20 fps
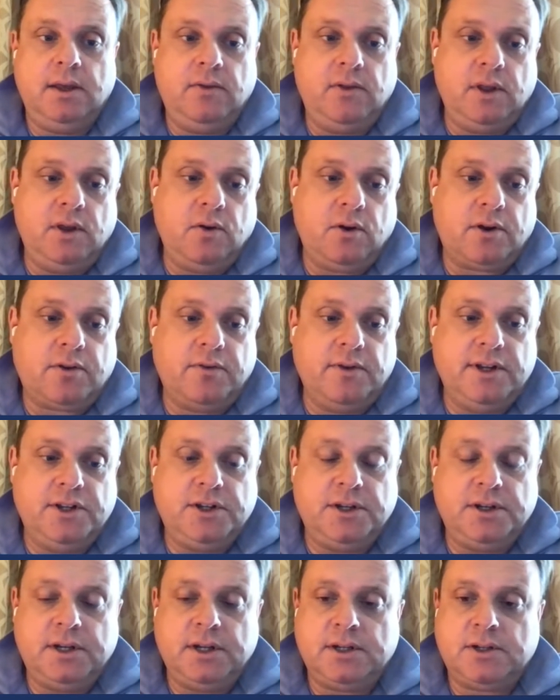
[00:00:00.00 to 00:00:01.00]
in the York
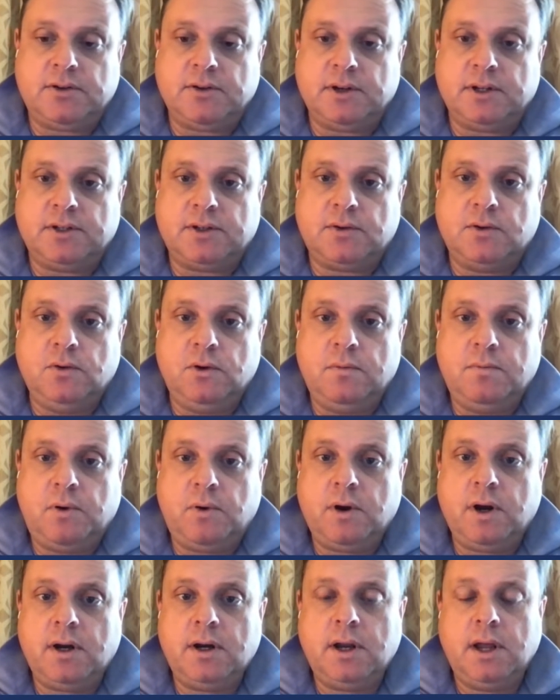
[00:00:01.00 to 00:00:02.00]
Region District School
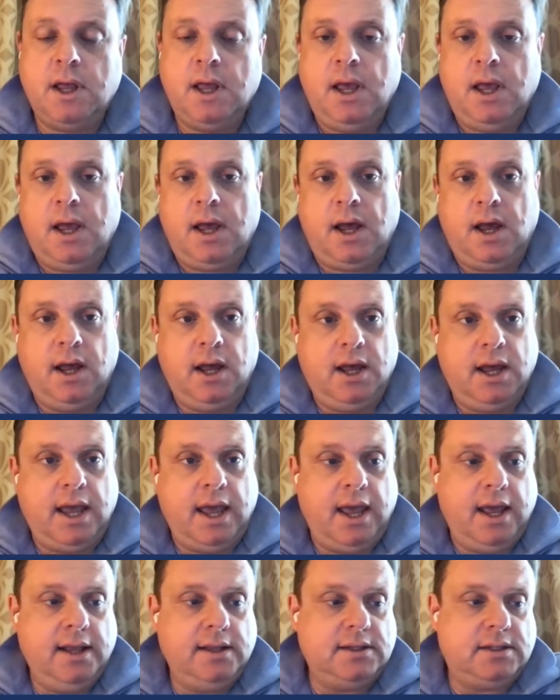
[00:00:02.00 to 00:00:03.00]
Board.
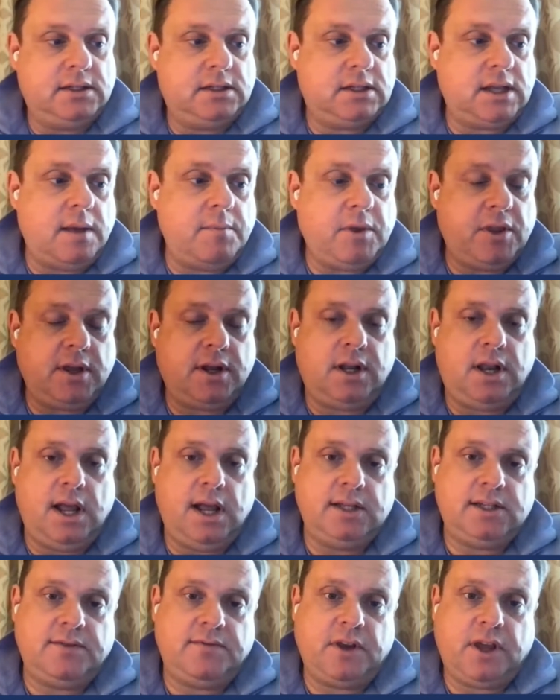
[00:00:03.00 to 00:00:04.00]
And some of the
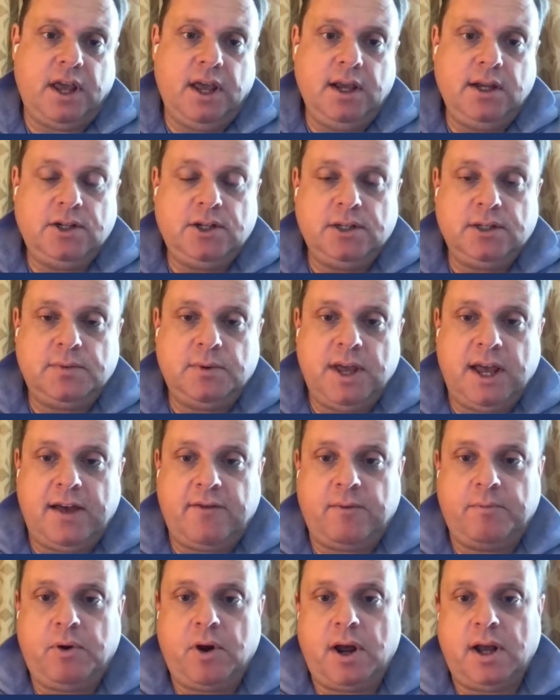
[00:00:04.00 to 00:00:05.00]
classifications, we
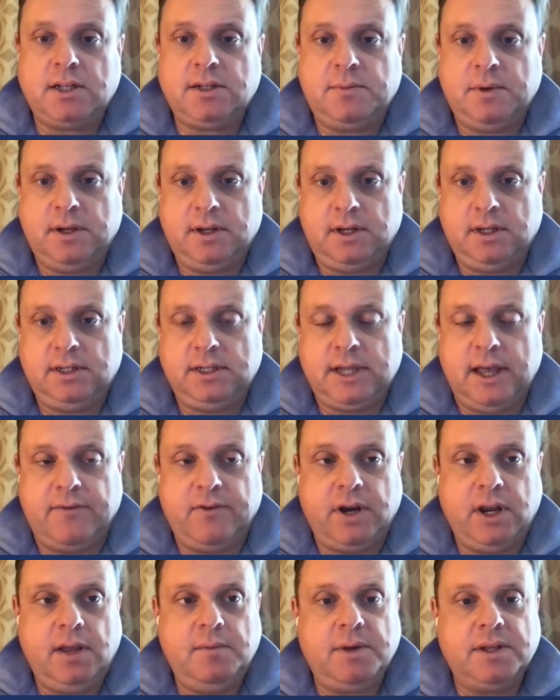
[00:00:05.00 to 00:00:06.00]
have approximately
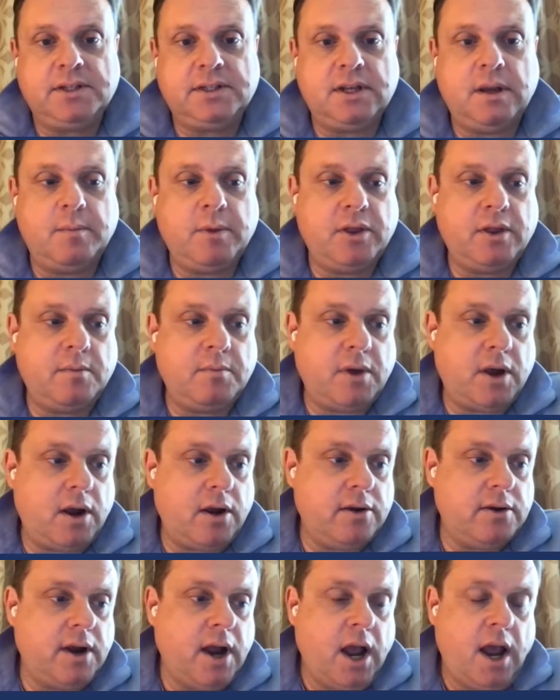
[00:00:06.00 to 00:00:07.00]
70, but some of them
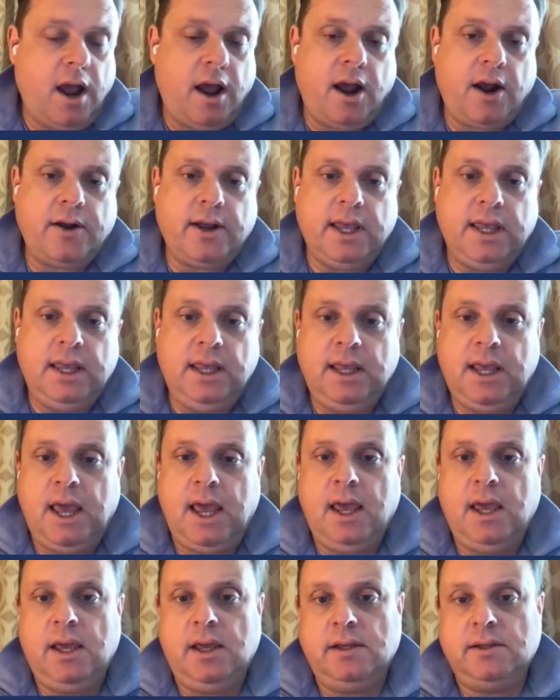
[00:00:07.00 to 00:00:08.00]
are
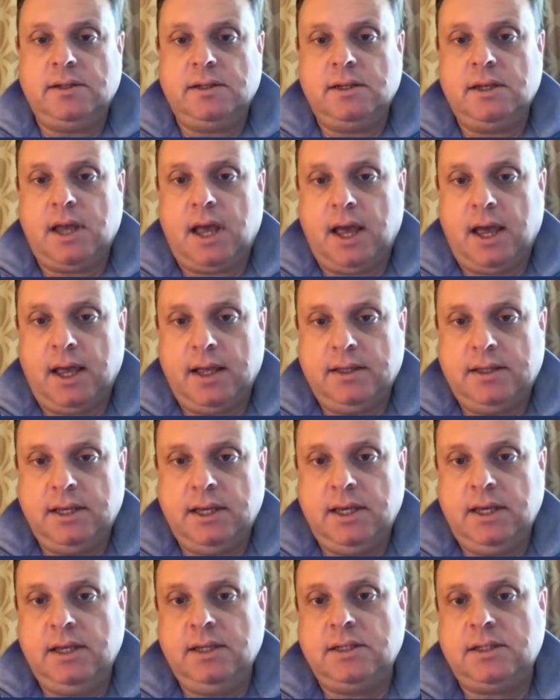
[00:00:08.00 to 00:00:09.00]
EAs,
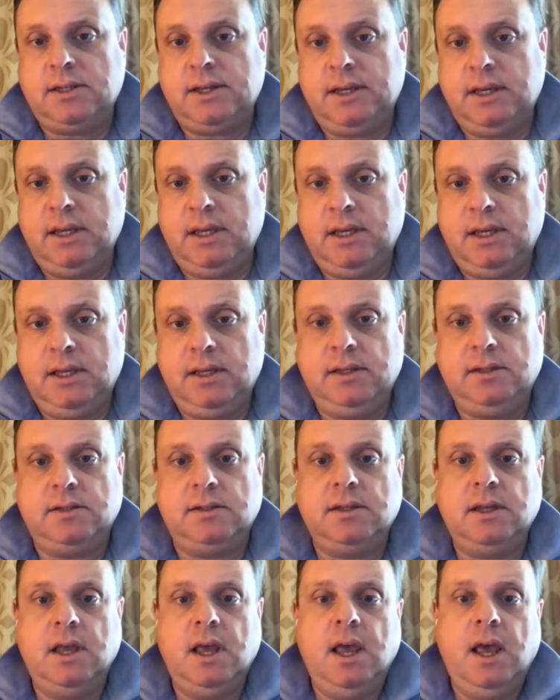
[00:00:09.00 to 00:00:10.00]

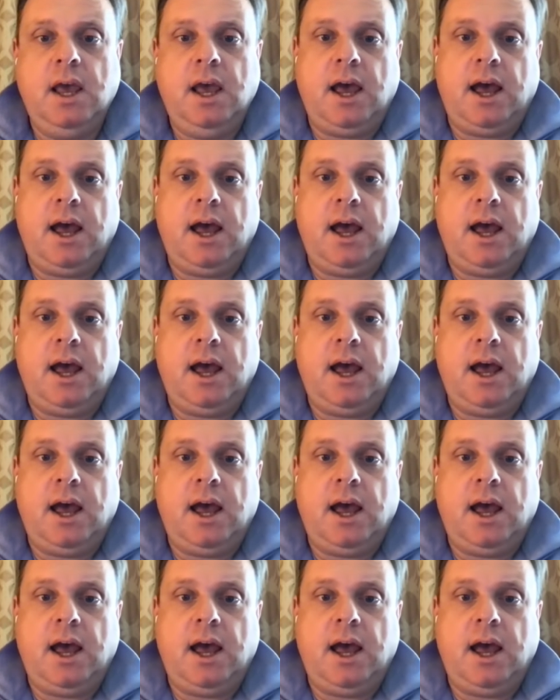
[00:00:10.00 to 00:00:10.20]
DECEs,